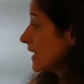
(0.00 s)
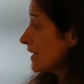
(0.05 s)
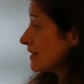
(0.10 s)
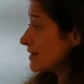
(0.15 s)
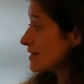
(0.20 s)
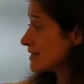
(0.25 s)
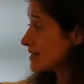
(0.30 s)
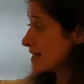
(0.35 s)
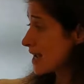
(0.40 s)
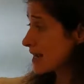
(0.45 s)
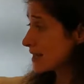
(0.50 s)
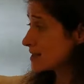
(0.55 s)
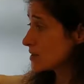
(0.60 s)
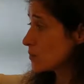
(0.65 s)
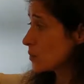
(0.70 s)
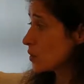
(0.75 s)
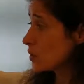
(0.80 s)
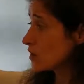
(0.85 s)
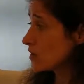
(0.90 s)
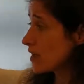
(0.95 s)
In the
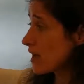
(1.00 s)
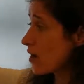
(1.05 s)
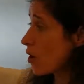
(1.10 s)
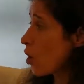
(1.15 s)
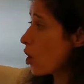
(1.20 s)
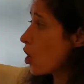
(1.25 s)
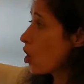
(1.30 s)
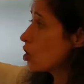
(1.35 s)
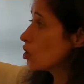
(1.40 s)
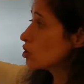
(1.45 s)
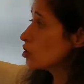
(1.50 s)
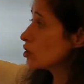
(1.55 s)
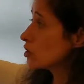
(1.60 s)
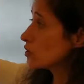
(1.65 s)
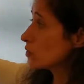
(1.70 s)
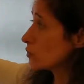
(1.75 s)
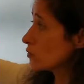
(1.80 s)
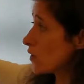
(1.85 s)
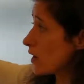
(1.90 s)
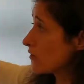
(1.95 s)
textbook, they all
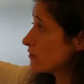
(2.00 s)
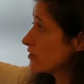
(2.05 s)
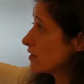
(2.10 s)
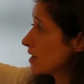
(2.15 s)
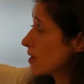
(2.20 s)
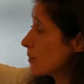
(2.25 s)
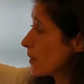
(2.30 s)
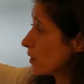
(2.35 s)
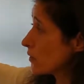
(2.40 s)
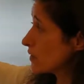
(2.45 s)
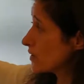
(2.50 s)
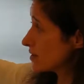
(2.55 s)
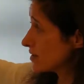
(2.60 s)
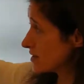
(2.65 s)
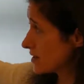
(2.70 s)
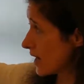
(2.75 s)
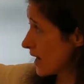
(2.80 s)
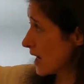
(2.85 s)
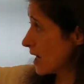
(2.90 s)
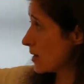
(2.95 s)
look roughly about the
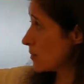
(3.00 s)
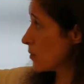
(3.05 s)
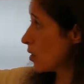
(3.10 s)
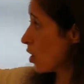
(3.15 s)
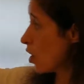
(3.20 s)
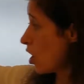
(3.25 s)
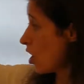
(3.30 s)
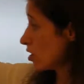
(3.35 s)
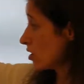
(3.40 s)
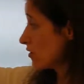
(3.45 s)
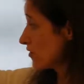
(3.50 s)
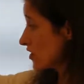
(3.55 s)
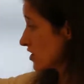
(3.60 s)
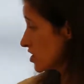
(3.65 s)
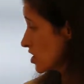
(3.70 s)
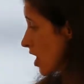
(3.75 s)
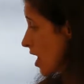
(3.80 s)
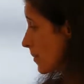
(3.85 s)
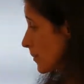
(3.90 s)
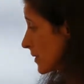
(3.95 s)
same. All of the
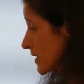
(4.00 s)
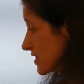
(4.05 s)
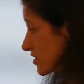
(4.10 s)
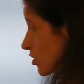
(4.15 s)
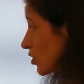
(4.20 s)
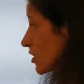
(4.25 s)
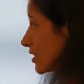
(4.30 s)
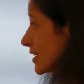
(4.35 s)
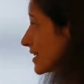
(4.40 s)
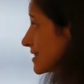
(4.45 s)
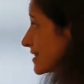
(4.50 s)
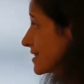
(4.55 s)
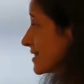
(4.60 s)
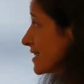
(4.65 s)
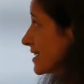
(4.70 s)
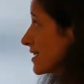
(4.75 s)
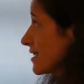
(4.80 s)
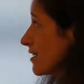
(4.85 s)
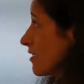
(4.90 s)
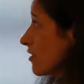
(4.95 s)
topics are
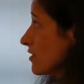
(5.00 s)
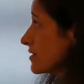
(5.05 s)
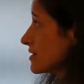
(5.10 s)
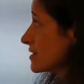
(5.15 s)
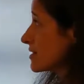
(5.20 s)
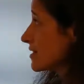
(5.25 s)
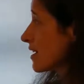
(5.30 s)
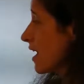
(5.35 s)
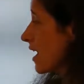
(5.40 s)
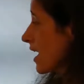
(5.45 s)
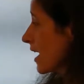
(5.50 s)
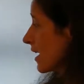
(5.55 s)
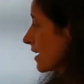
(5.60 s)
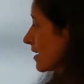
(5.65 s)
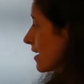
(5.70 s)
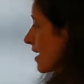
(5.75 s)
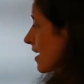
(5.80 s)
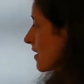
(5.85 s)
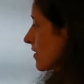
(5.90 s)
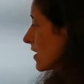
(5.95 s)
listed on the side.
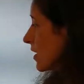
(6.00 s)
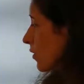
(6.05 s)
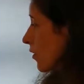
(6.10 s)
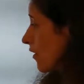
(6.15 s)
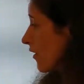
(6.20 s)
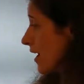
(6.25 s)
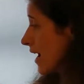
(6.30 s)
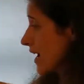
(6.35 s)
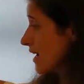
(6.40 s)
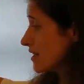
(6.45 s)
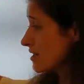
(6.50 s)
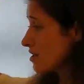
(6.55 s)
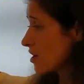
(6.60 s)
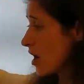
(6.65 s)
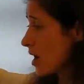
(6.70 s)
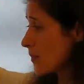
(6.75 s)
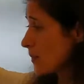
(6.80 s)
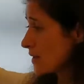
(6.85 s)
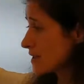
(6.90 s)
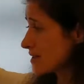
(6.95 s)
There are 8
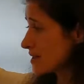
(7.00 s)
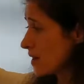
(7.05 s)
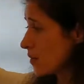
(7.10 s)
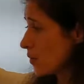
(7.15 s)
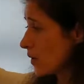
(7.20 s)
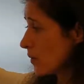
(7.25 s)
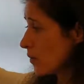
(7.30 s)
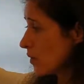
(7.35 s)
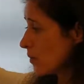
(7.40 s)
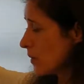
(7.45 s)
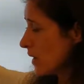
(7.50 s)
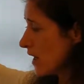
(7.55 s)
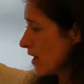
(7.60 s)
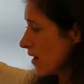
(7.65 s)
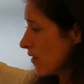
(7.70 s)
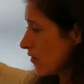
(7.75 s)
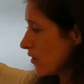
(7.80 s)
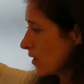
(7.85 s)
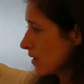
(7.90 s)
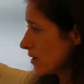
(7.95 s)
topics that we will be
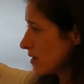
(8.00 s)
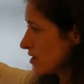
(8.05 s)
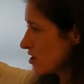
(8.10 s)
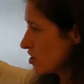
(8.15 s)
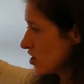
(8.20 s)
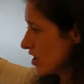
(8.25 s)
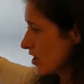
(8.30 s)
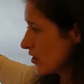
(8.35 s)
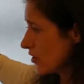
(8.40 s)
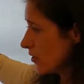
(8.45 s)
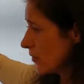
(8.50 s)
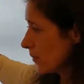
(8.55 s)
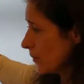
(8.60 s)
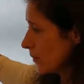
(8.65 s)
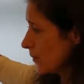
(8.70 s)
covering this year.